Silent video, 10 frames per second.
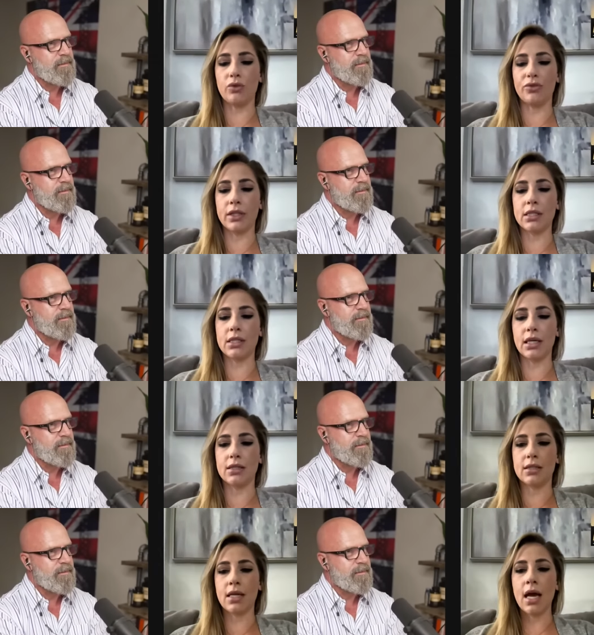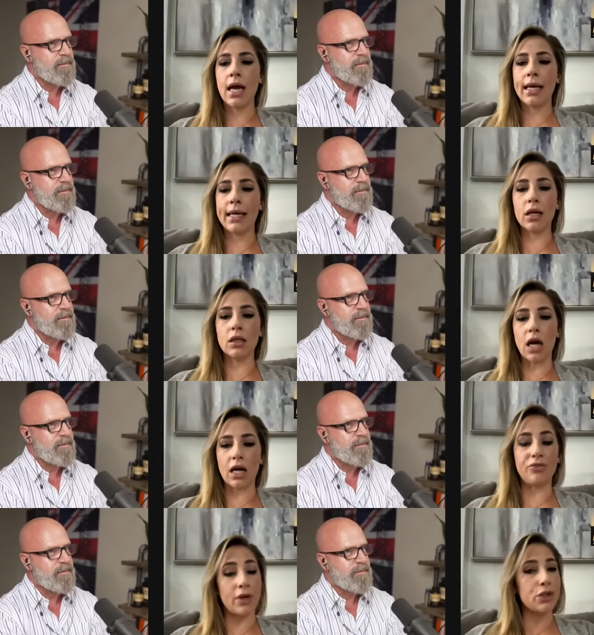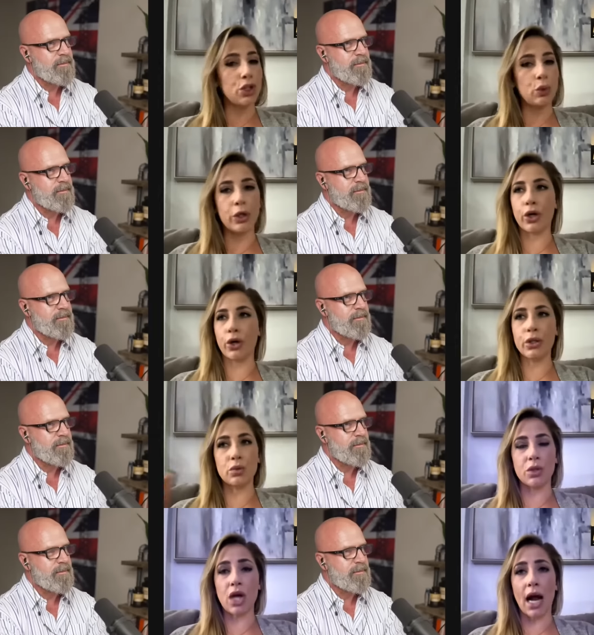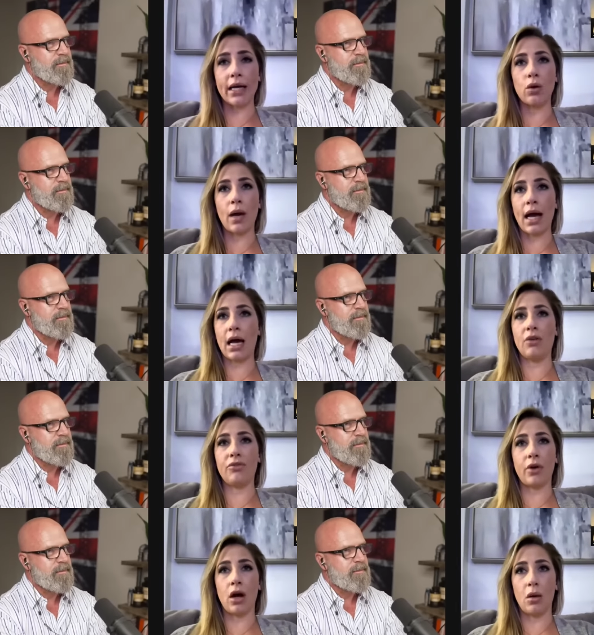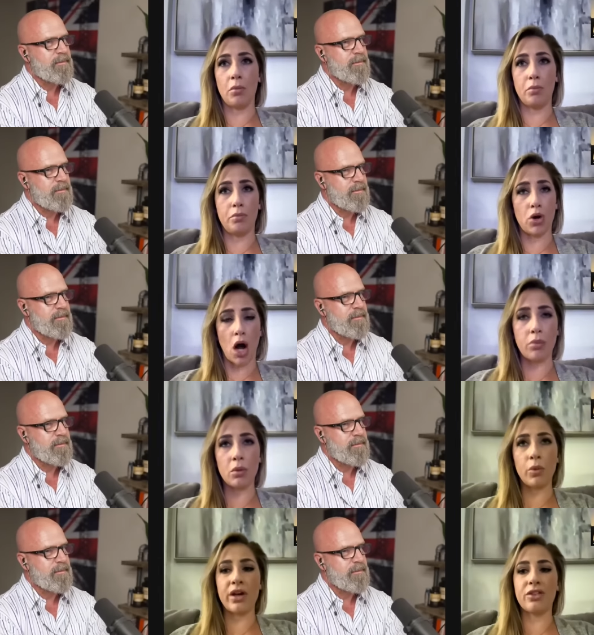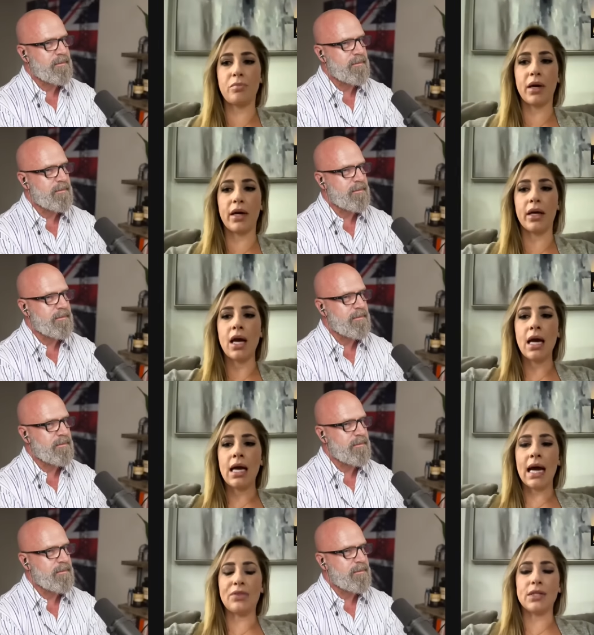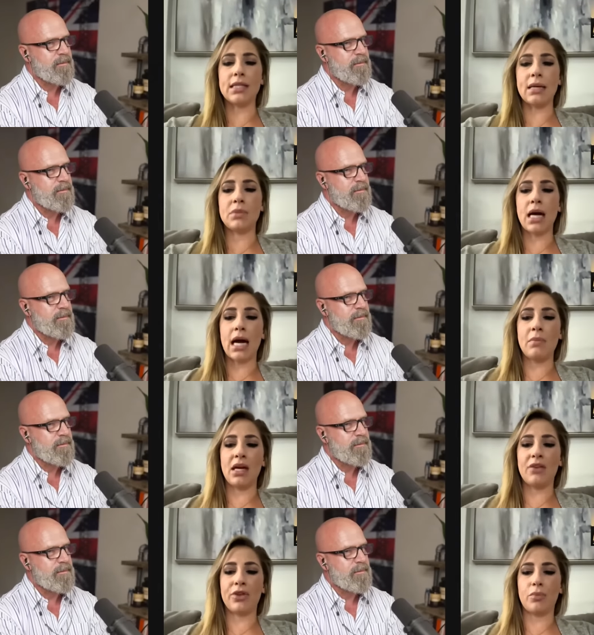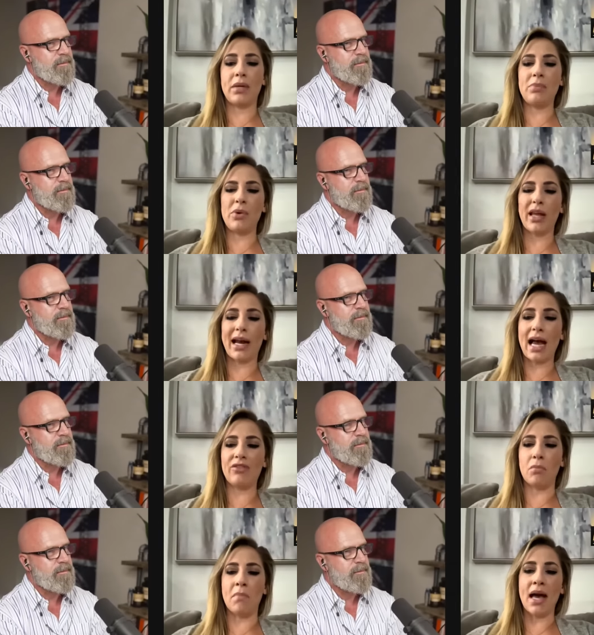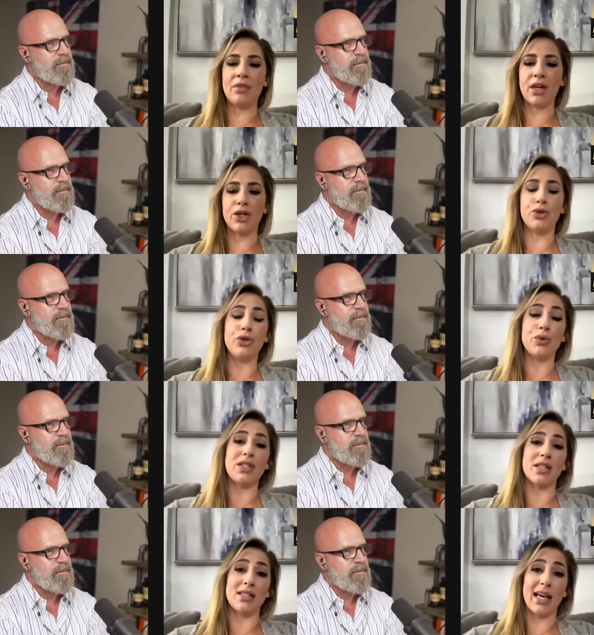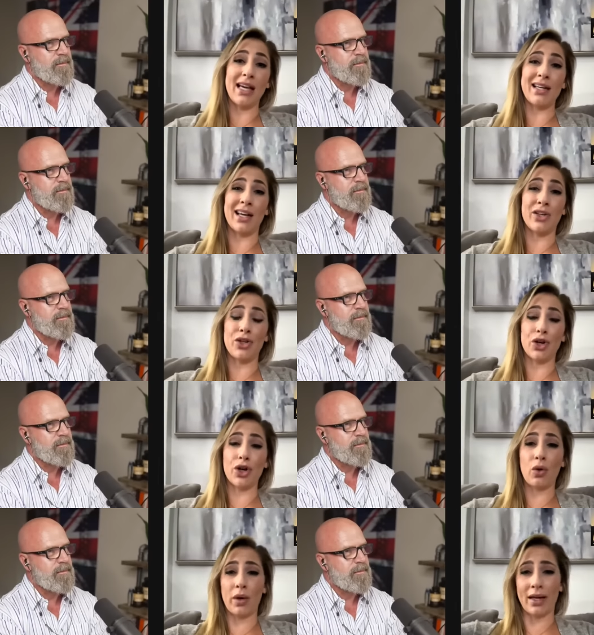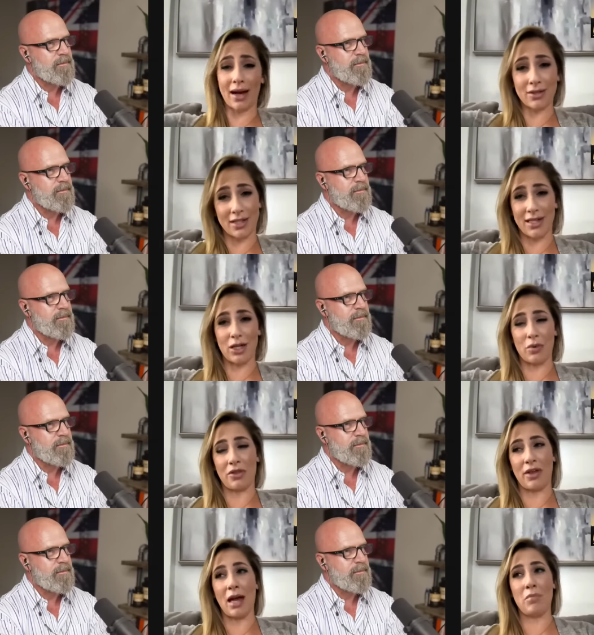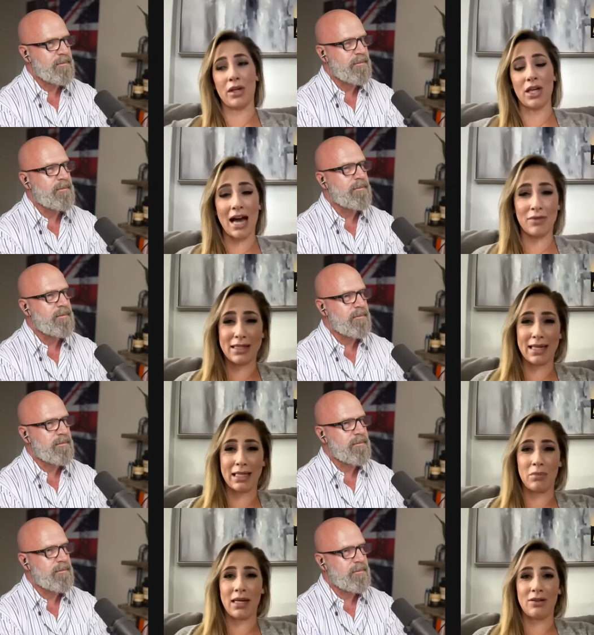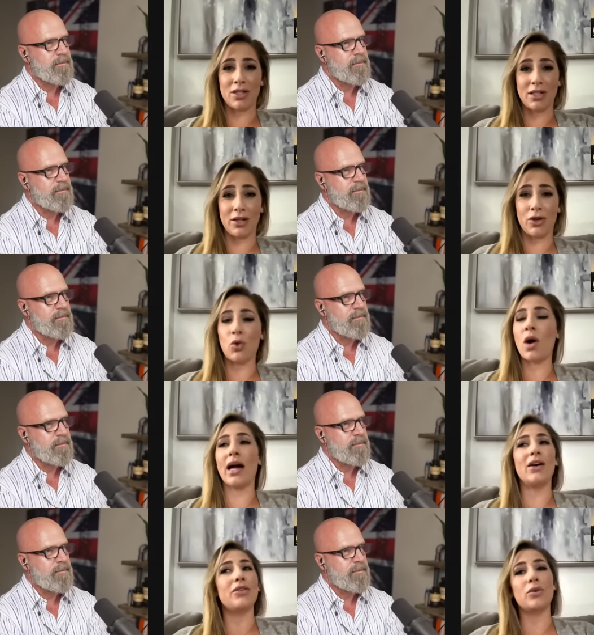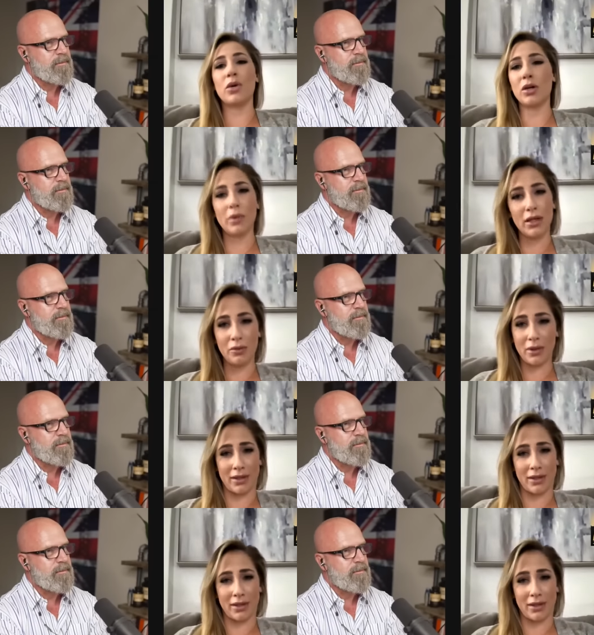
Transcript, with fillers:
Speaker 1: for instance. He had a lot of friends who were girls, which I don't have a problem with. But at the same time, if there are people that I haven't met that you used to date and you're going out to dinner with them, but you haven't taken me out to dinner in a while, then what are we doing